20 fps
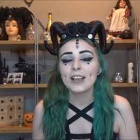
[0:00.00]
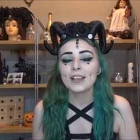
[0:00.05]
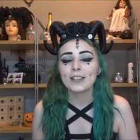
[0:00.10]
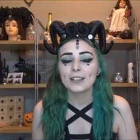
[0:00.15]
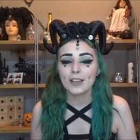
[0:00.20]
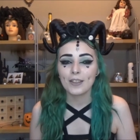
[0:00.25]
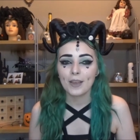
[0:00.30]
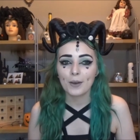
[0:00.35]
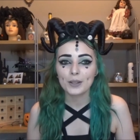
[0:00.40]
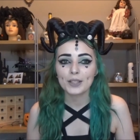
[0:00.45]

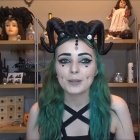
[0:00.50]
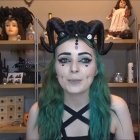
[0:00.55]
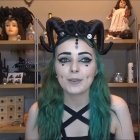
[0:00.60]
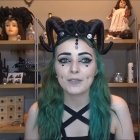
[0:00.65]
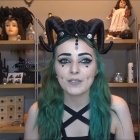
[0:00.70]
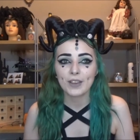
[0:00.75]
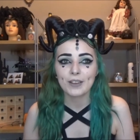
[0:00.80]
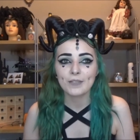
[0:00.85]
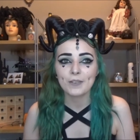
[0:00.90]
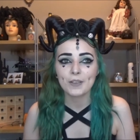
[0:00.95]
So that was my
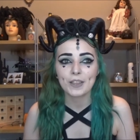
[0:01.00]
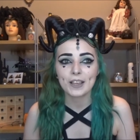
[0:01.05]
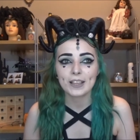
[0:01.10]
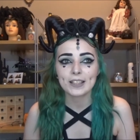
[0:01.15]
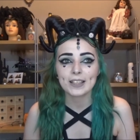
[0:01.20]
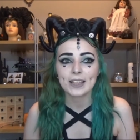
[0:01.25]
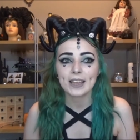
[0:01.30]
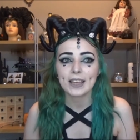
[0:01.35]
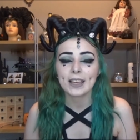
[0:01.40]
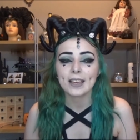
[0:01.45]
favourite thing
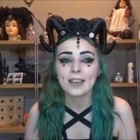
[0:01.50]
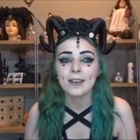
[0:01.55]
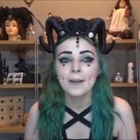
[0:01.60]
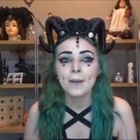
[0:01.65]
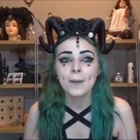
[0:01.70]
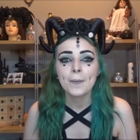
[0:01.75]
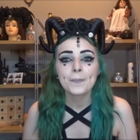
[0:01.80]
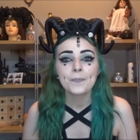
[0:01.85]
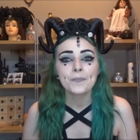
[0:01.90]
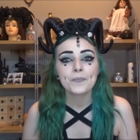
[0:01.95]
to eat.
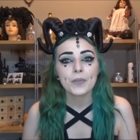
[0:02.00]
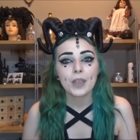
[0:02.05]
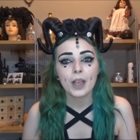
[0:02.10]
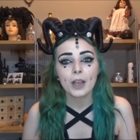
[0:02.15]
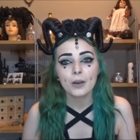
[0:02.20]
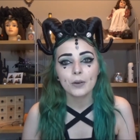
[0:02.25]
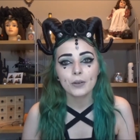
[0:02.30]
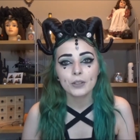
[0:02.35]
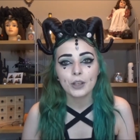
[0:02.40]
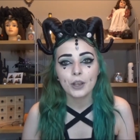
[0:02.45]

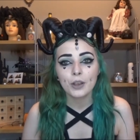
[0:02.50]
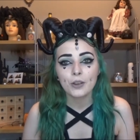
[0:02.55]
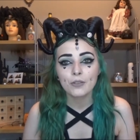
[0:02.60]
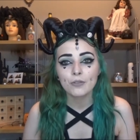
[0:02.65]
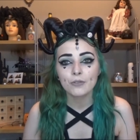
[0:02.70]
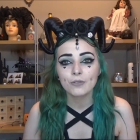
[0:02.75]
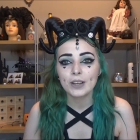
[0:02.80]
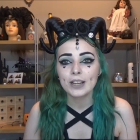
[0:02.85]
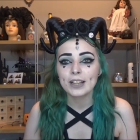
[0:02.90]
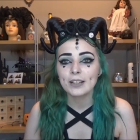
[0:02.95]
I also
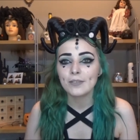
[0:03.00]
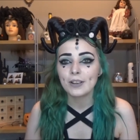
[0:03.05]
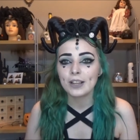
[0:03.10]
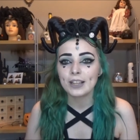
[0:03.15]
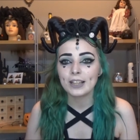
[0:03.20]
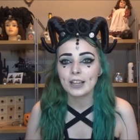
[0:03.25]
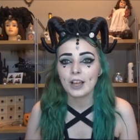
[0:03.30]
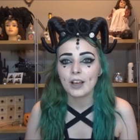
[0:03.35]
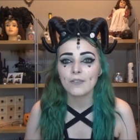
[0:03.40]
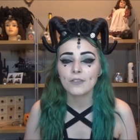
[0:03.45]
really,
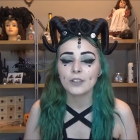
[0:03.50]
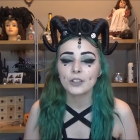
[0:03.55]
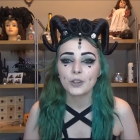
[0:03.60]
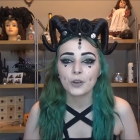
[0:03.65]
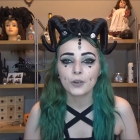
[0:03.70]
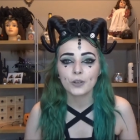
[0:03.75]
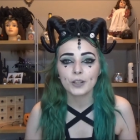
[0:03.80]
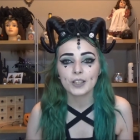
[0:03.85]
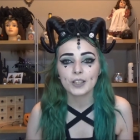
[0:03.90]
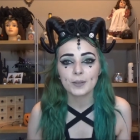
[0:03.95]
really love
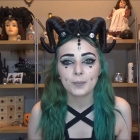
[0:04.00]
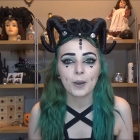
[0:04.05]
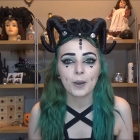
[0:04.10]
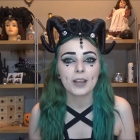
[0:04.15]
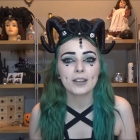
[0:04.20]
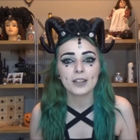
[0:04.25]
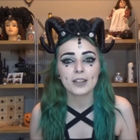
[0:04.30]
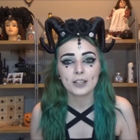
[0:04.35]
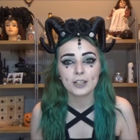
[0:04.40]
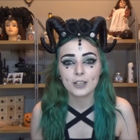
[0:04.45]
chocolate
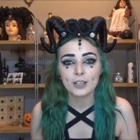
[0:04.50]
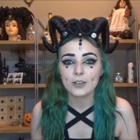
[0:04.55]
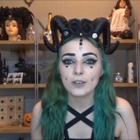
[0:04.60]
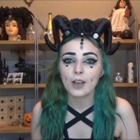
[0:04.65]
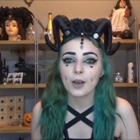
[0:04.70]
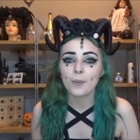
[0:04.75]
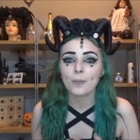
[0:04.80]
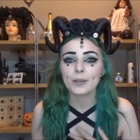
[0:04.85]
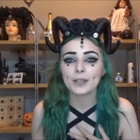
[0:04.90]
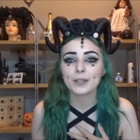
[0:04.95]
spread and
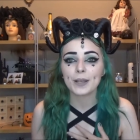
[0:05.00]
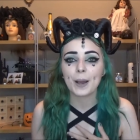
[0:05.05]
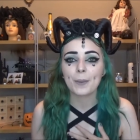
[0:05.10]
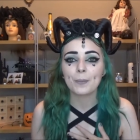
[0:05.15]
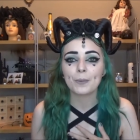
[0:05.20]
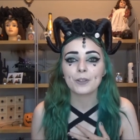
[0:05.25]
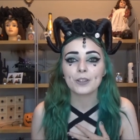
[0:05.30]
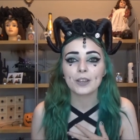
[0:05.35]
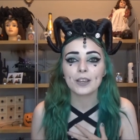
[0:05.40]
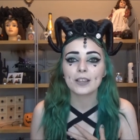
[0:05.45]
cucumber
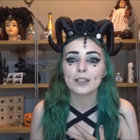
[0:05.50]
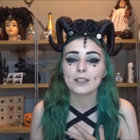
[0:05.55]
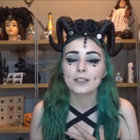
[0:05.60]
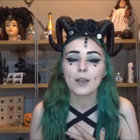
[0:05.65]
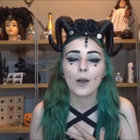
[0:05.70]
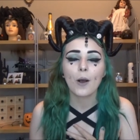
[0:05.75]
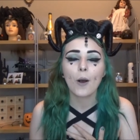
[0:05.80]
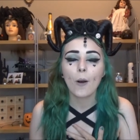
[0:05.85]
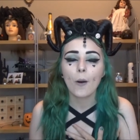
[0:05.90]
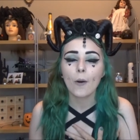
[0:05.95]
sandwiches.
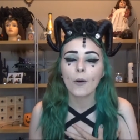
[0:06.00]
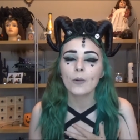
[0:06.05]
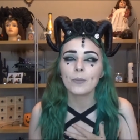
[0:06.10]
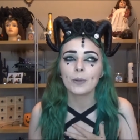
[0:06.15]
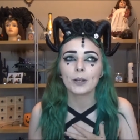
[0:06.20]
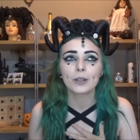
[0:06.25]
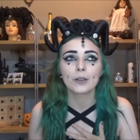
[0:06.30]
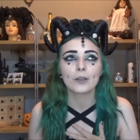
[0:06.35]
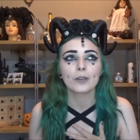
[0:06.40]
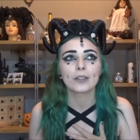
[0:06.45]
Oh
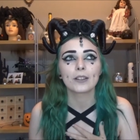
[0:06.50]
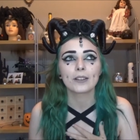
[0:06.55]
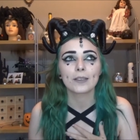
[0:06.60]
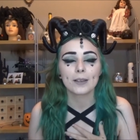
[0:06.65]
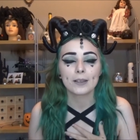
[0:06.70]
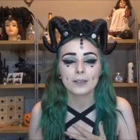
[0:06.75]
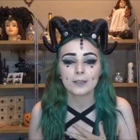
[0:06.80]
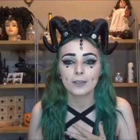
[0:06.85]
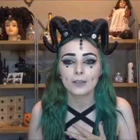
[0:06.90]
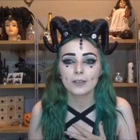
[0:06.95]
my god,
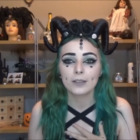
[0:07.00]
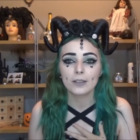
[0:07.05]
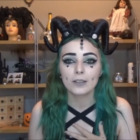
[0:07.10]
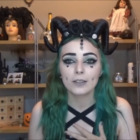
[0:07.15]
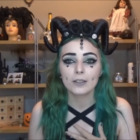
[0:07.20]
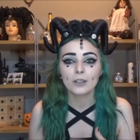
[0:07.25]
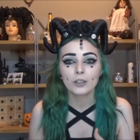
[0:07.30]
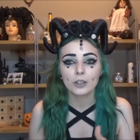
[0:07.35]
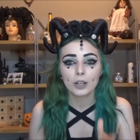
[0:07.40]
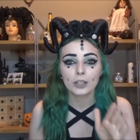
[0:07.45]
they're so
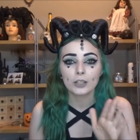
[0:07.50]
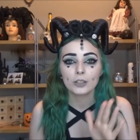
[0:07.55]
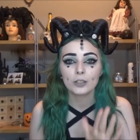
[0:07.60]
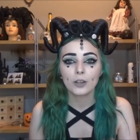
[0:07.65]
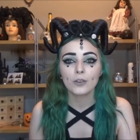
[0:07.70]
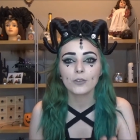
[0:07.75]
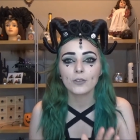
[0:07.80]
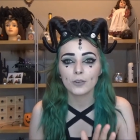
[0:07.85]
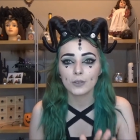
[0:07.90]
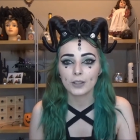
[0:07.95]
good. Like,
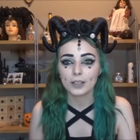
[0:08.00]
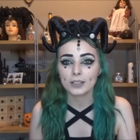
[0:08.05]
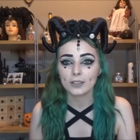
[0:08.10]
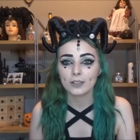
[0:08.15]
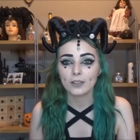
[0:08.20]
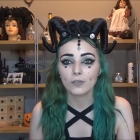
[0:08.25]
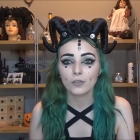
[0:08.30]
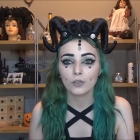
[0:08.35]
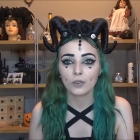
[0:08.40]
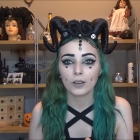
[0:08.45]
don't knock it till
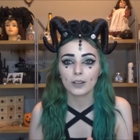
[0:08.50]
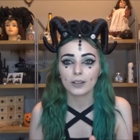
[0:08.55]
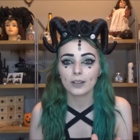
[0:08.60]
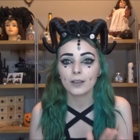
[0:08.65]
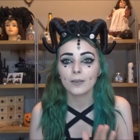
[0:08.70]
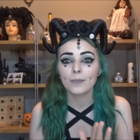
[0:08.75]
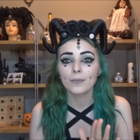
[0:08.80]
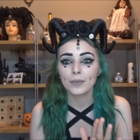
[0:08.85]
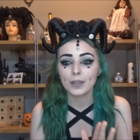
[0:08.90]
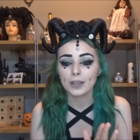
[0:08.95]
you've tried
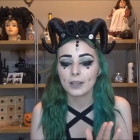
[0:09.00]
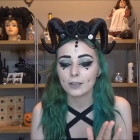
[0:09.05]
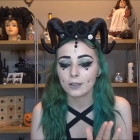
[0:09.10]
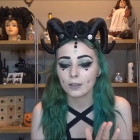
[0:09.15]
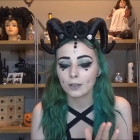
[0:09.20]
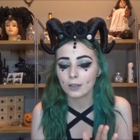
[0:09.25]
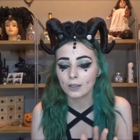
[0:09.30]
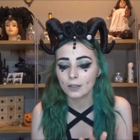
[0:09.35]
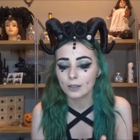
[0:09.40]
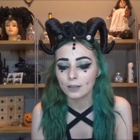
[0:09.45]
it. It's
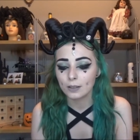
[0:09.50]
good.